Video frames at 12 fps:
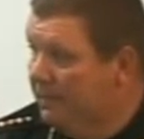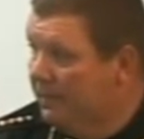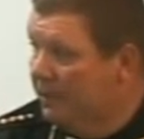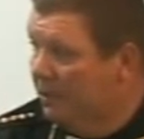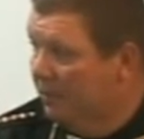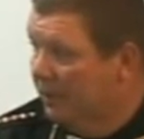
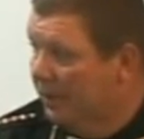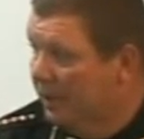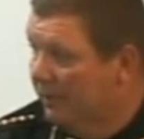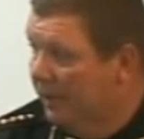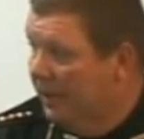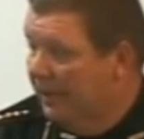can bring it
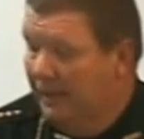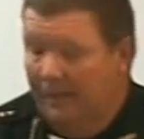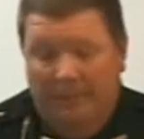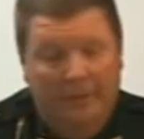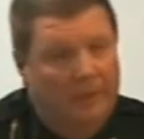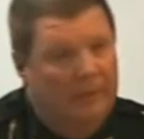up.
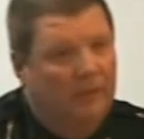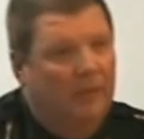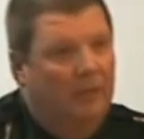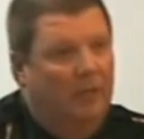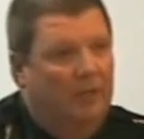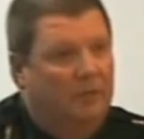
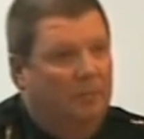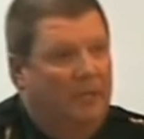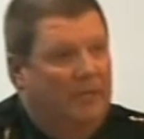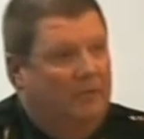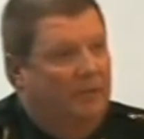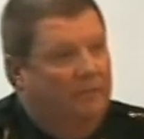That
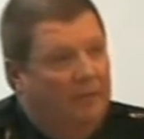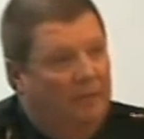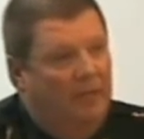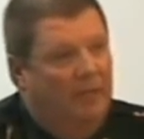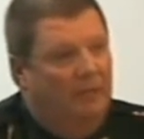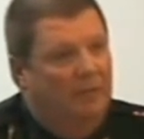explains
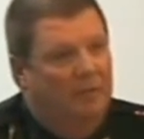everything,